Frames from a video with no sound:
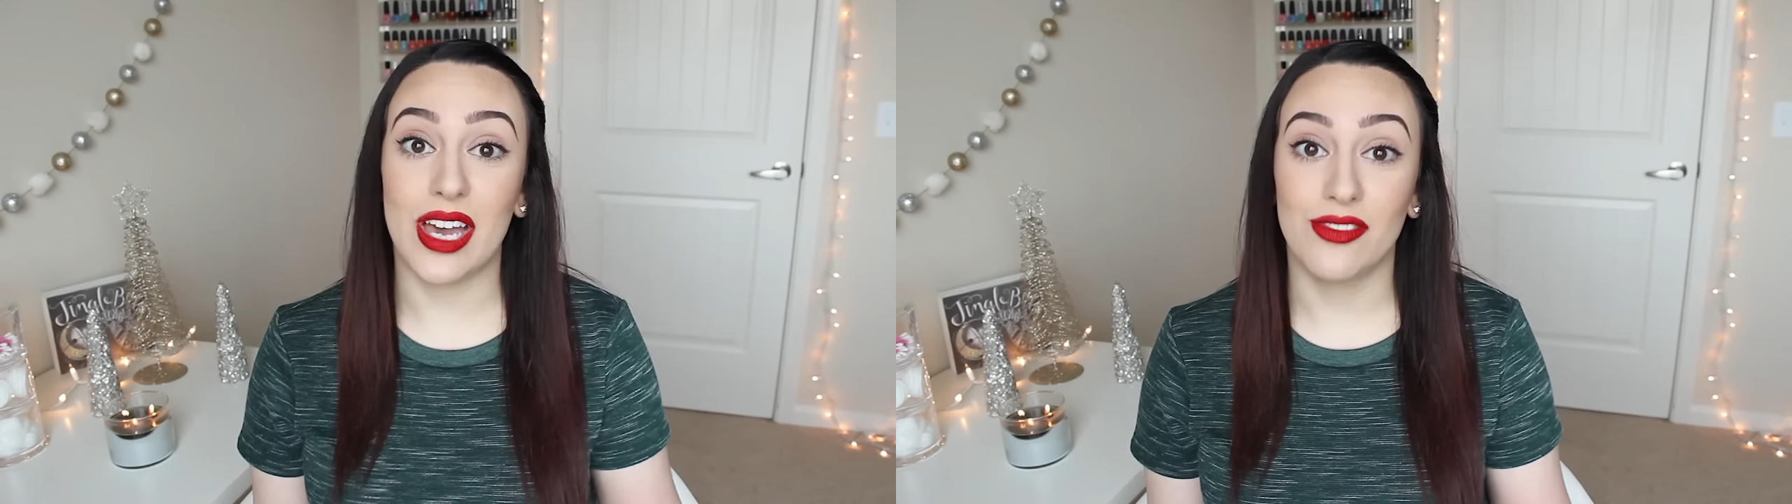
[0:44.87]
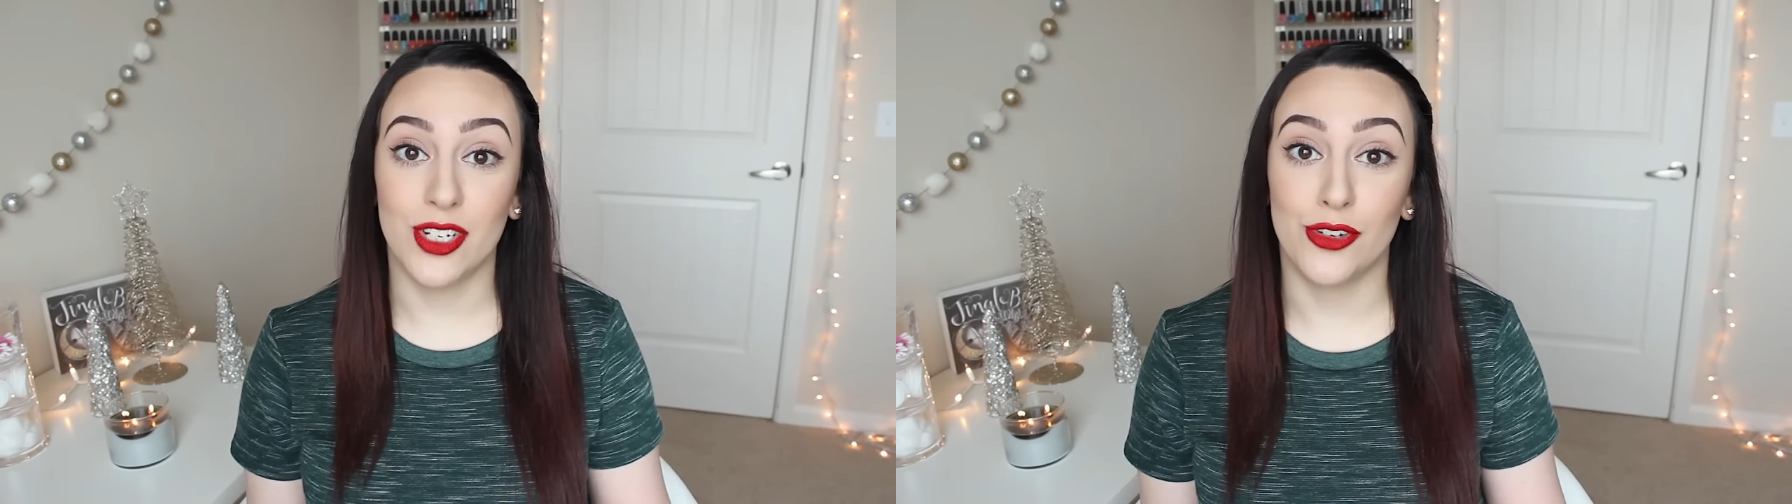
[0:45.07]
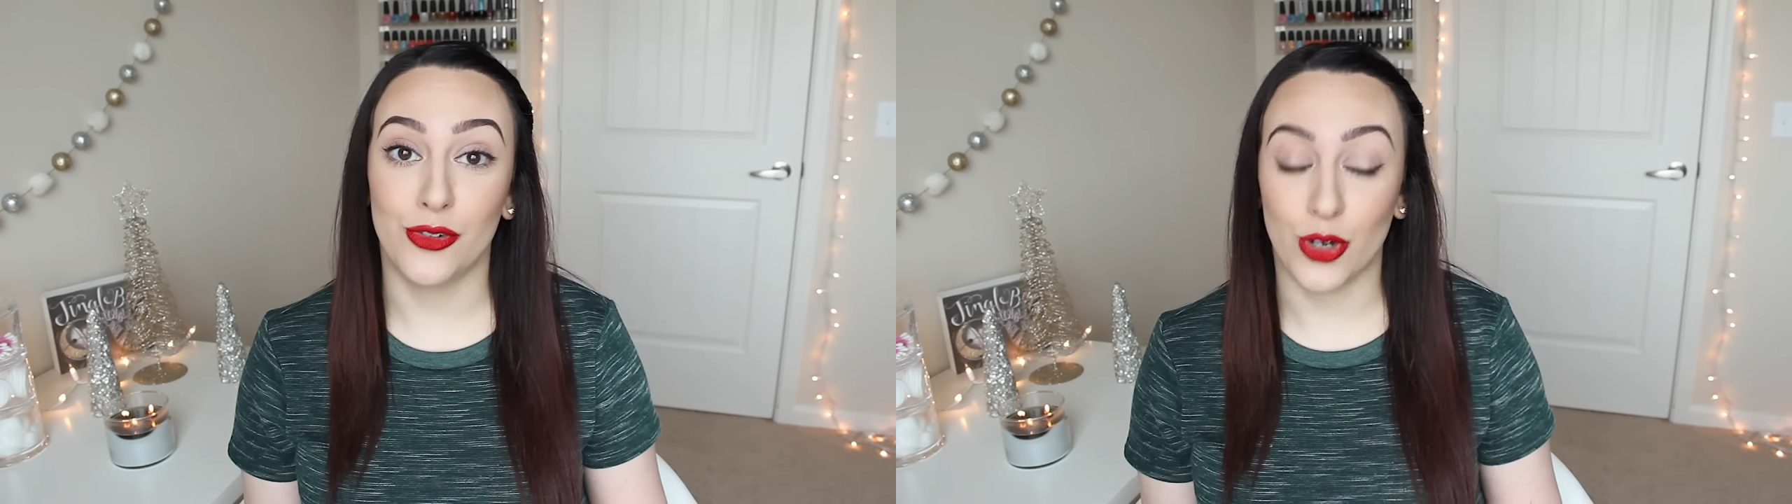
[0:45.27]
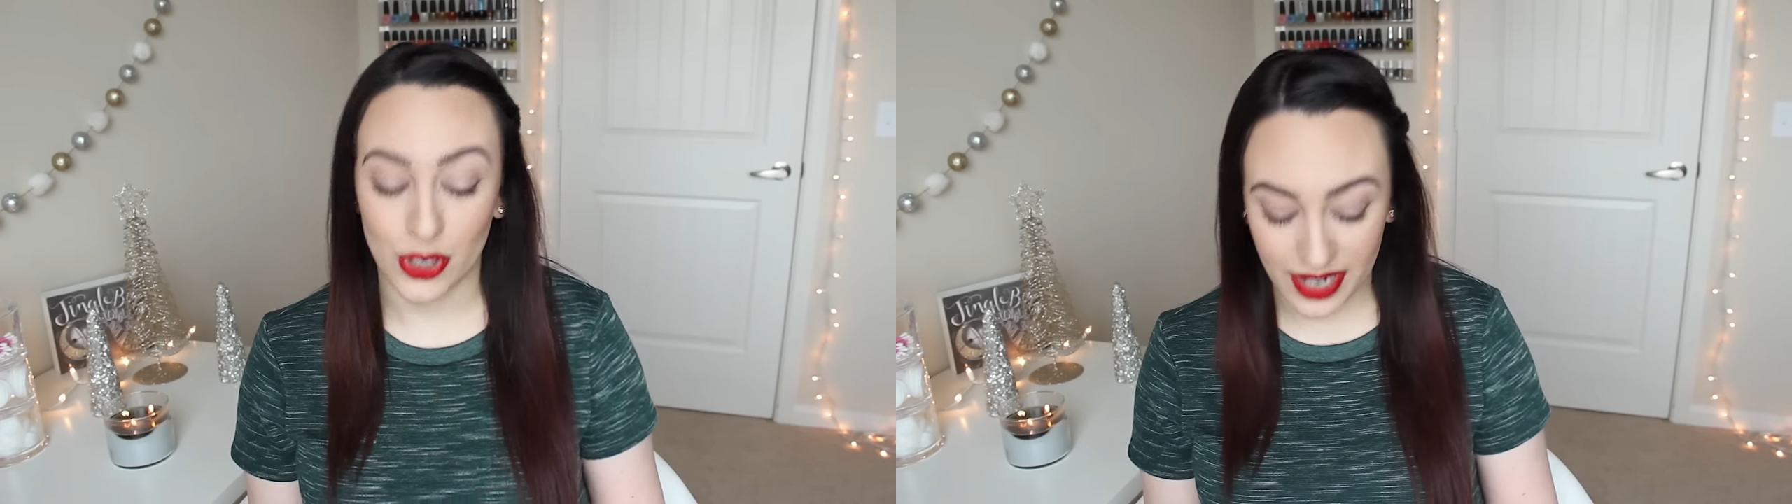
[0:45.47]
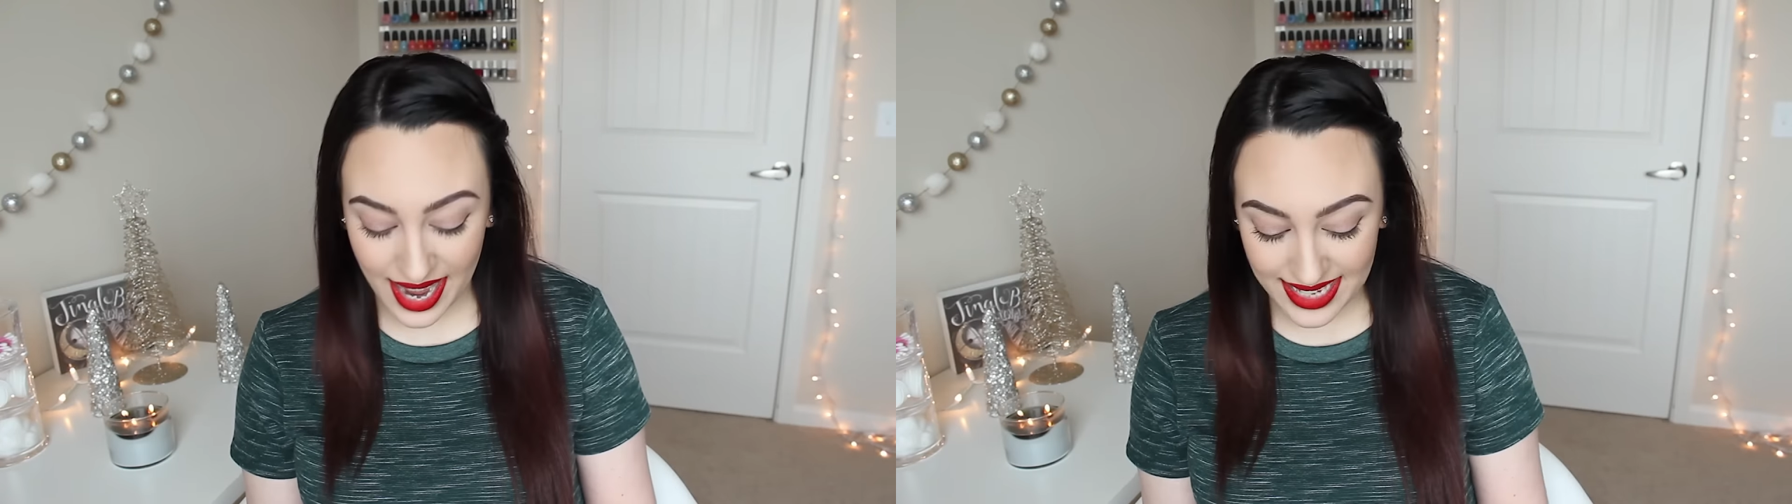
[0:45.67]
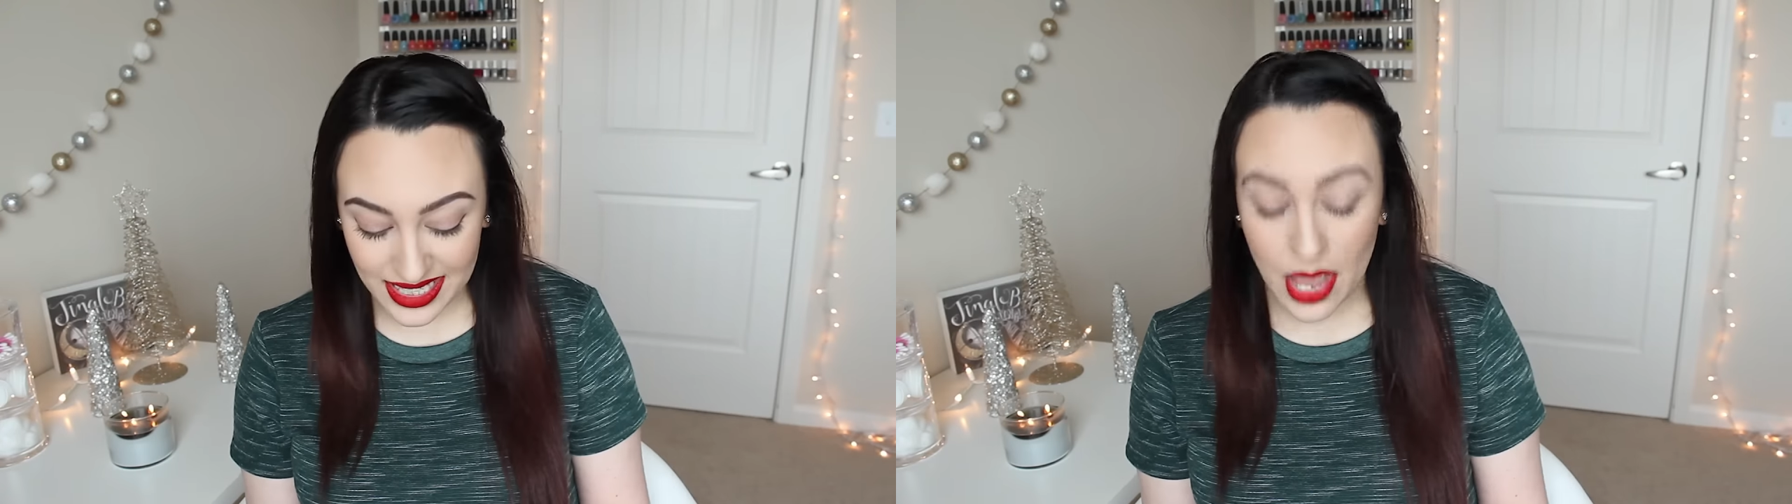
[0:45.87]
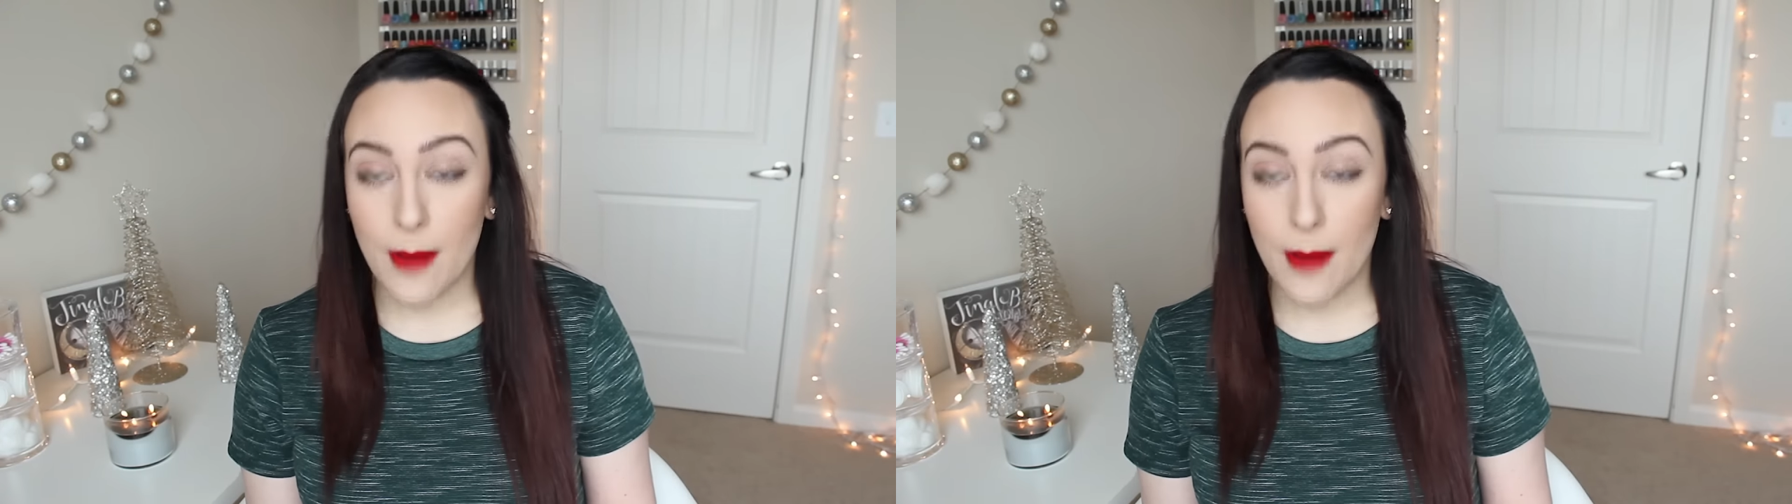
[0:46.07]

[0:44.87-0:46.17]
that video for you guys.